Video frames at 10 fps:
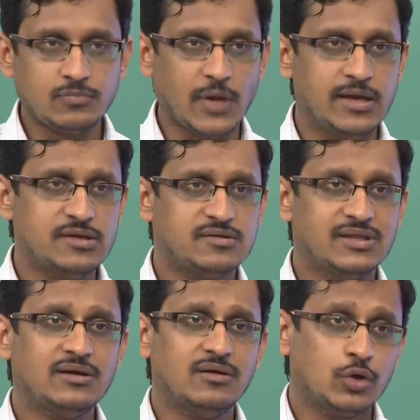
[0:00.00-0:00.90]
is
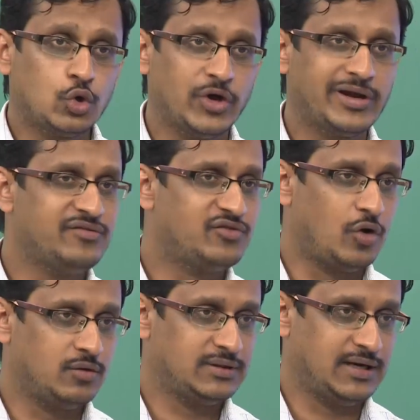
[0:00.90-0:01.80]
the coherence
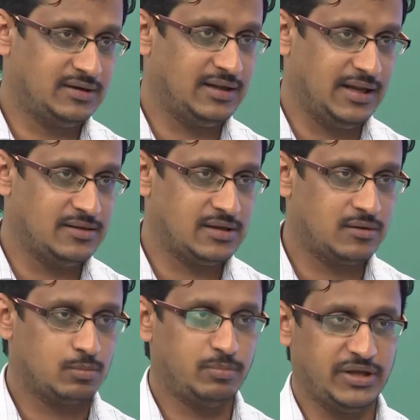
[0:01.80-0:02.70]
that the laser
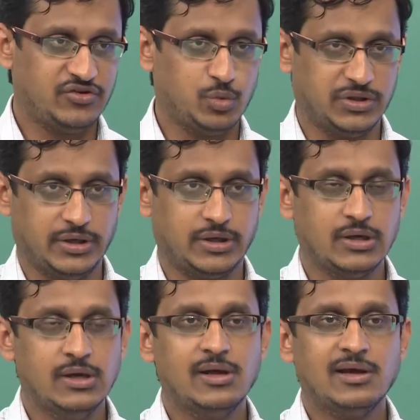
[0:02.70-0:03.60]
brings with it.
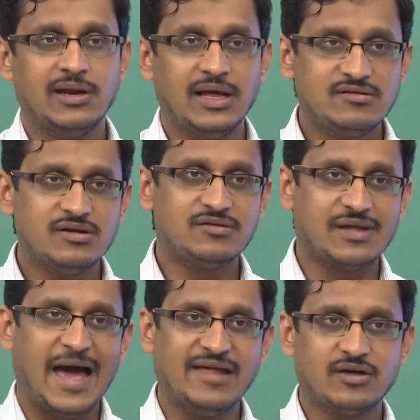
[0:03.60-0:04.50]
Lasers,
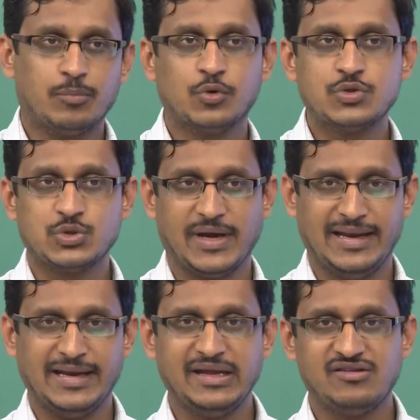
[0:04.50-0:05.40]
as opposed to
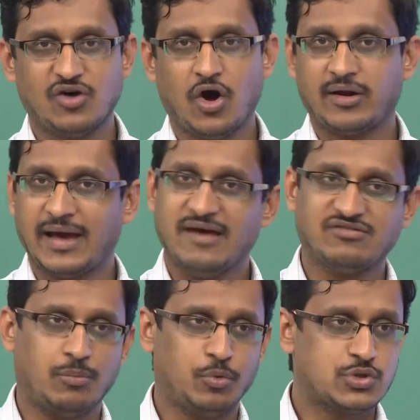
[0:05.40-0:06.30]
LEDs or as
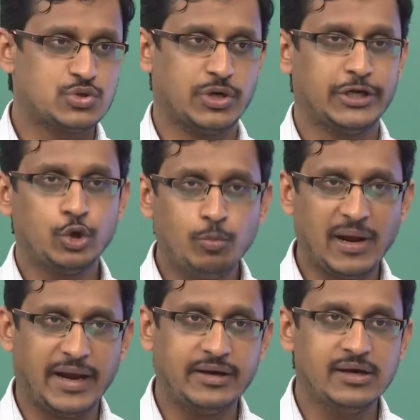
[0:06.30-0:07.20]
opposed to a tube
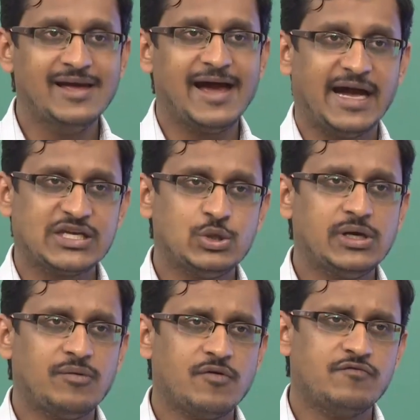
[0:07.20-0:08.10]
light, actually
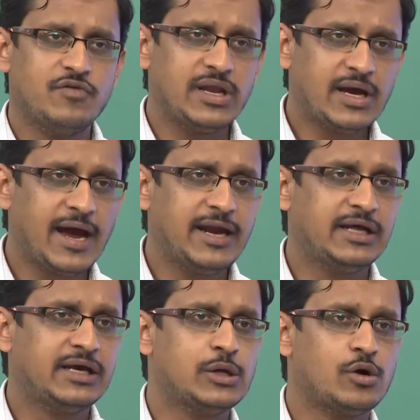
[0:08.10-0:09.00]
have a very high
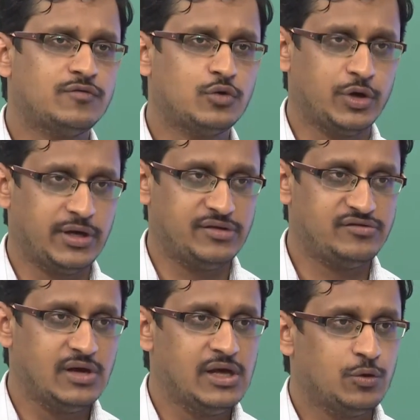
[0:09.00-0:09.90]
degree of coherence,
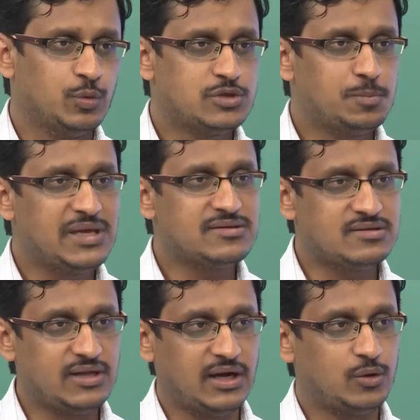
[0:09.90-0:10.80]
which means
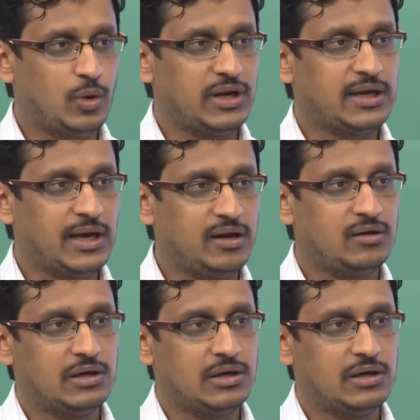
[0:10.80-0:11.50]
that one can